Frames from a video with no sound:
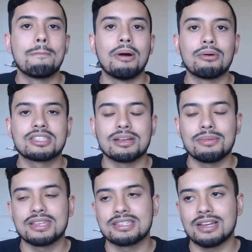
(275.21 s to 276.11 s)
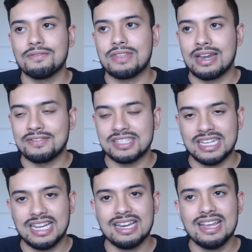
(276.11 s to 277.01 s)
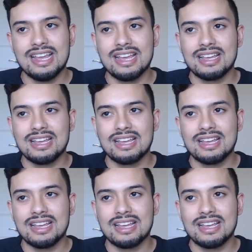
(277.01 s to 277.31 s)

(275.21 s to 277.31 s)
but with some of the stuff that I've seen,